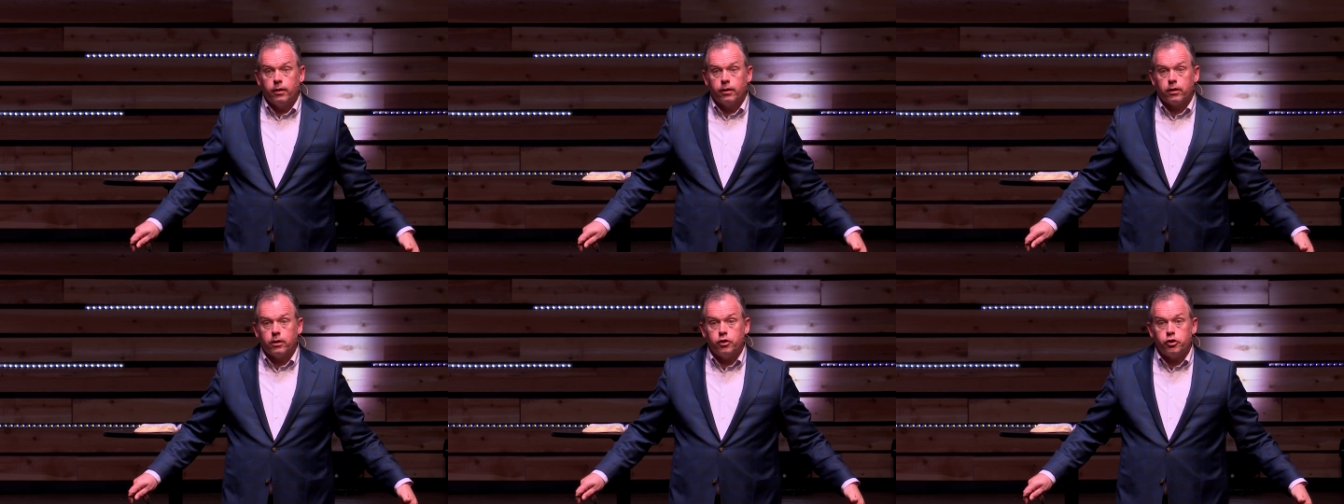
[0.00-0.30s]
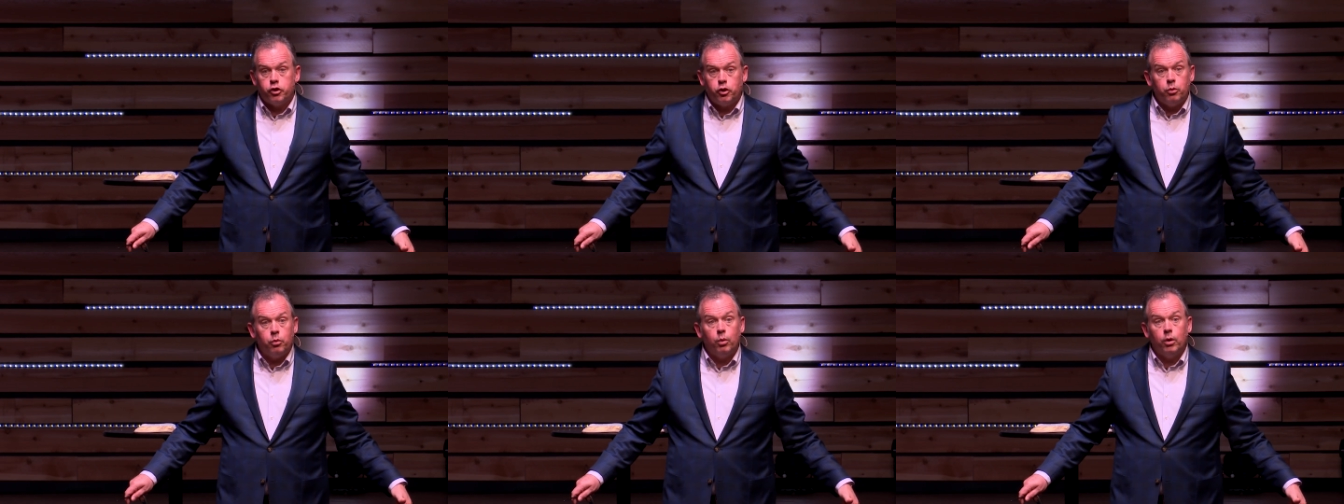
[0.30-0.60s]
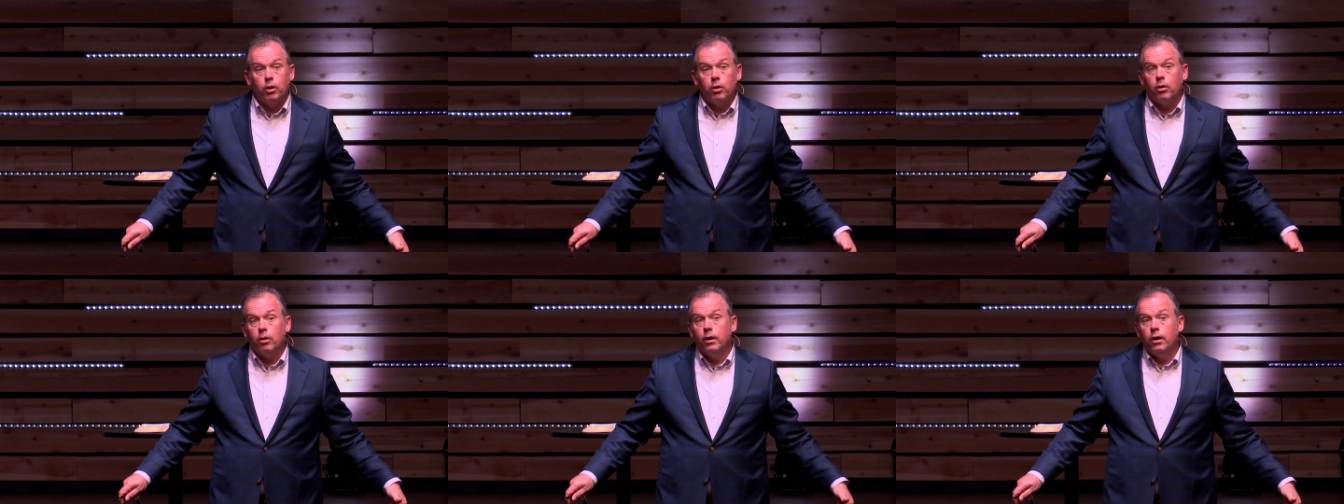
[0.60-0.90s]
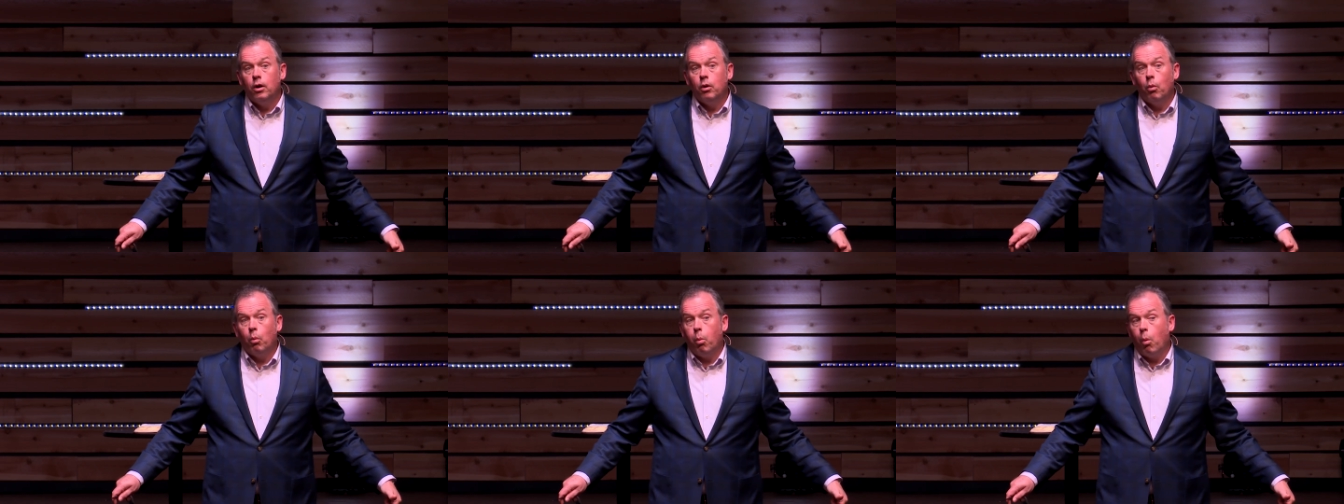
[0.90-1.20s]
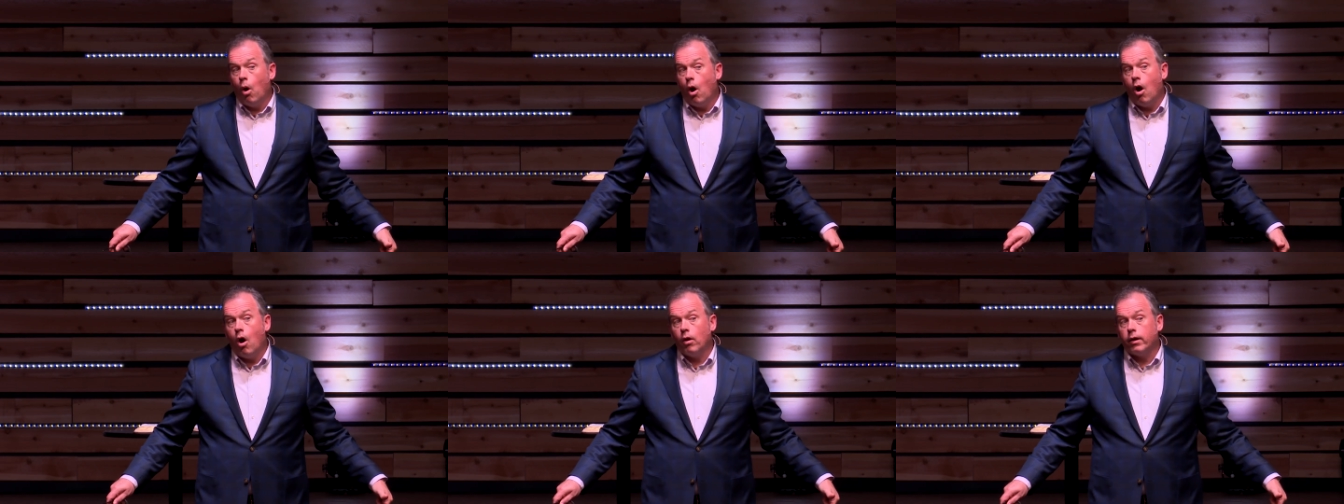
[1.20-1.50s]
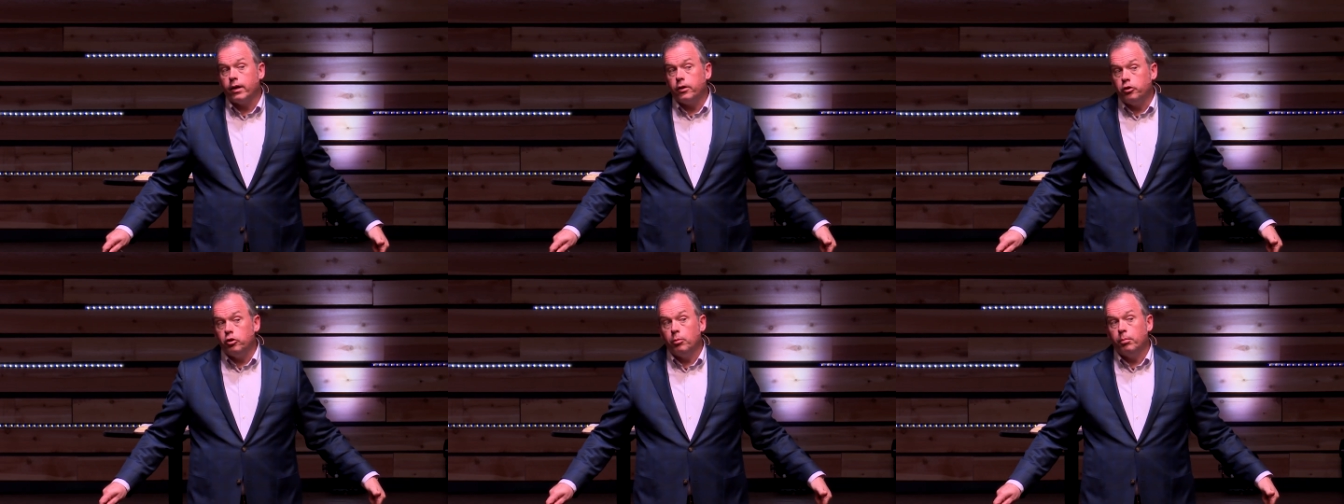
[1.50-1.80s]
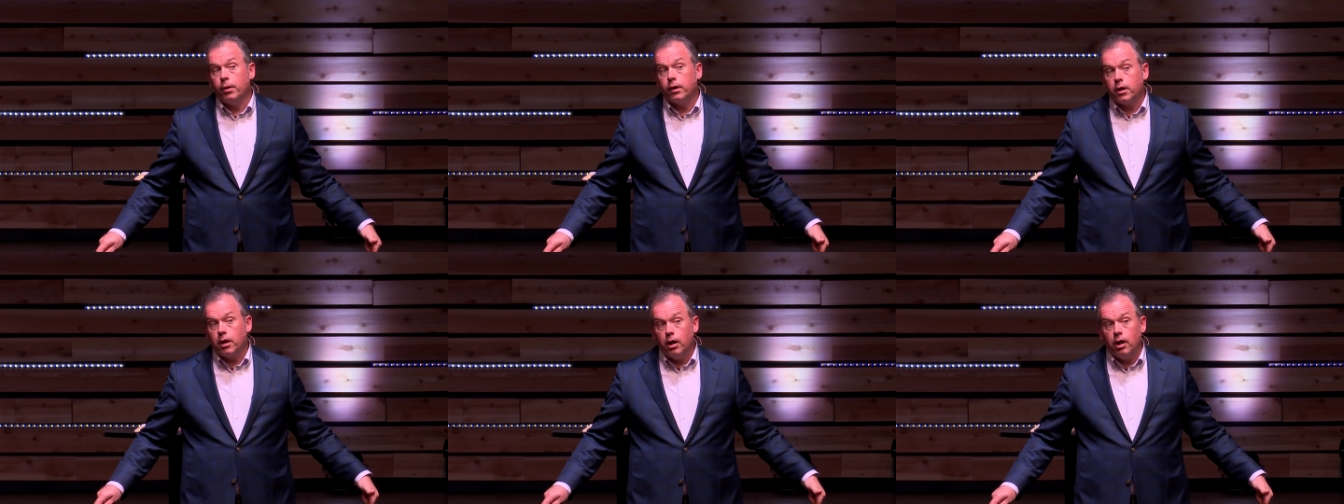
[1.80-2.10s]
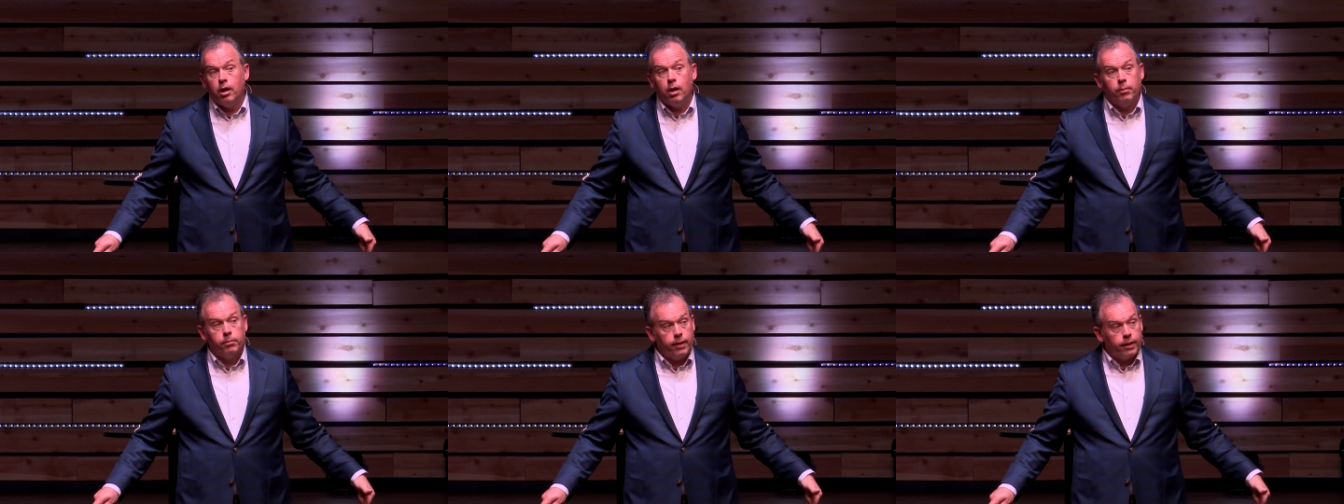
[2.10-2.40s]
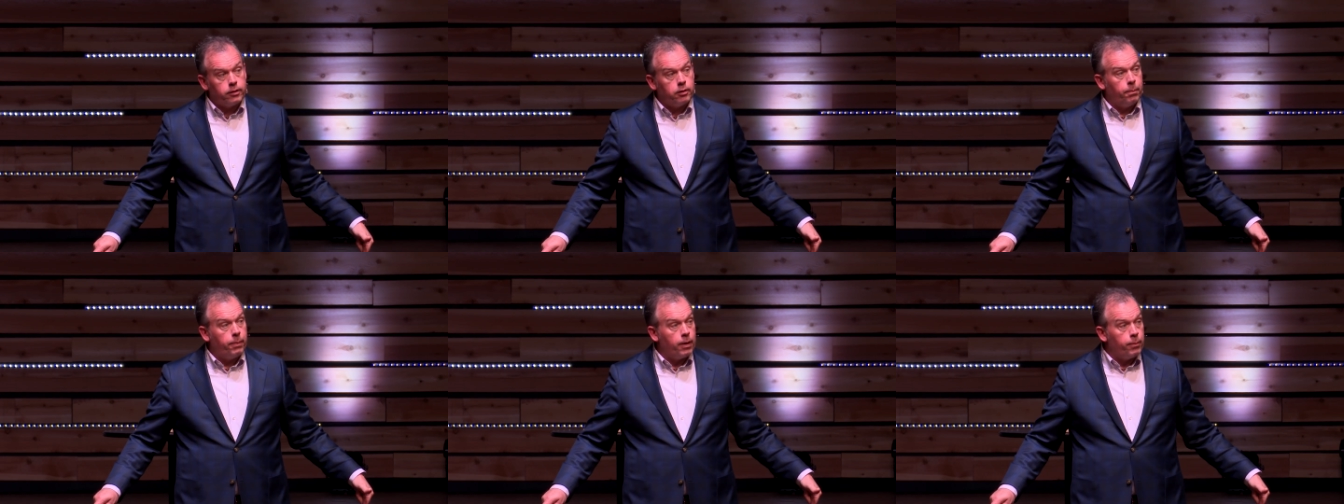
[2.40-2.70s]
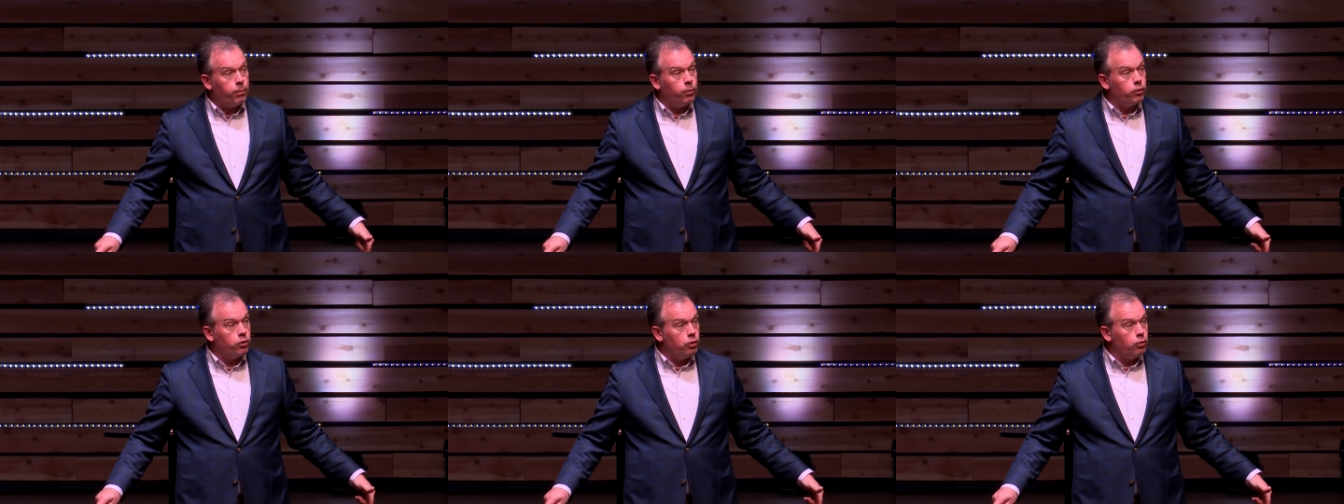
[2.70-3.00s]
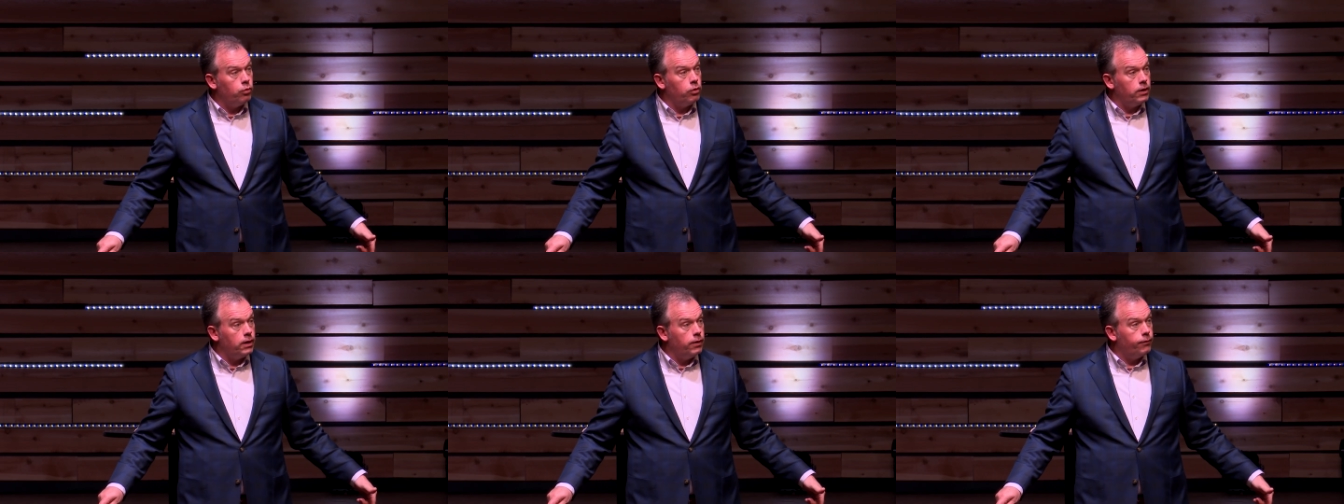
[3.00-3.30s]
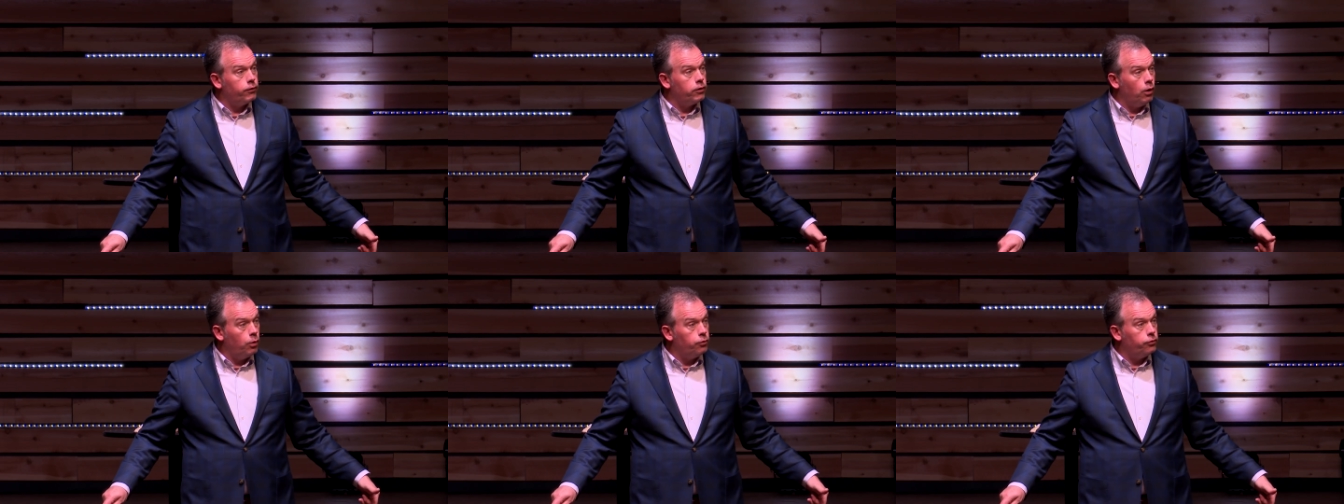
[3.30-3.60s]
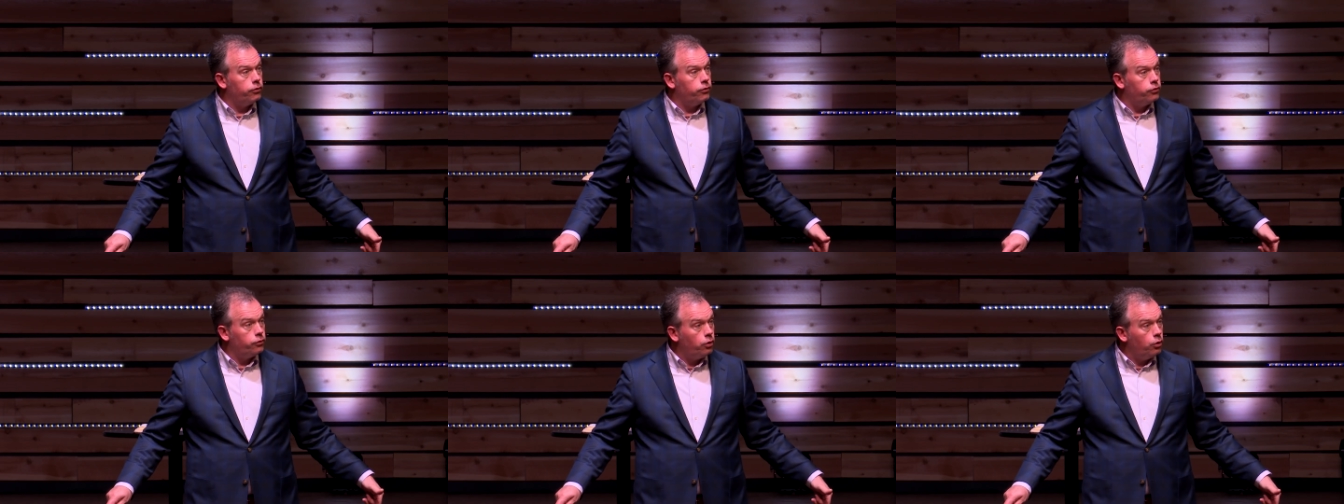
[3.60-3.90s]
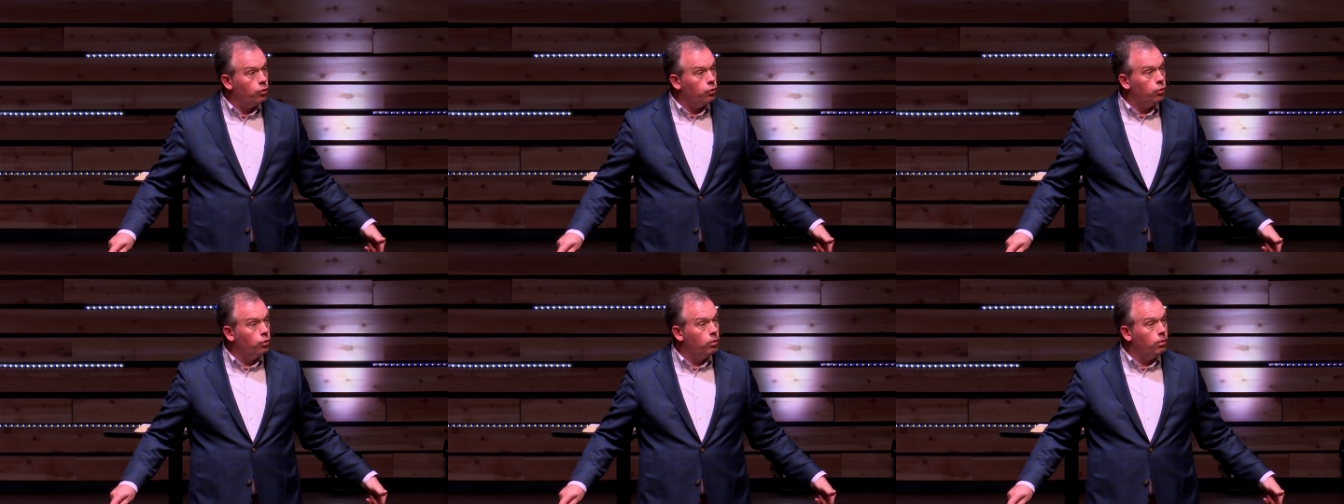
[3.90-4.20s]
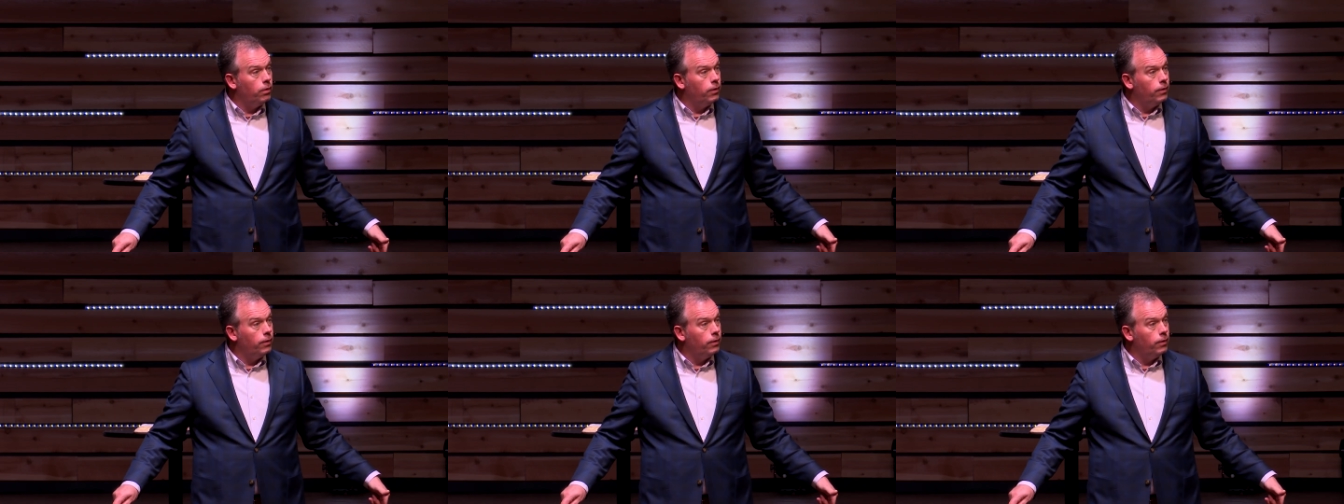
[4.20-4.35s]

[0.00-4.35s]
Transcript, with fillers: Because you will walk and you'll become like the people you live closest to.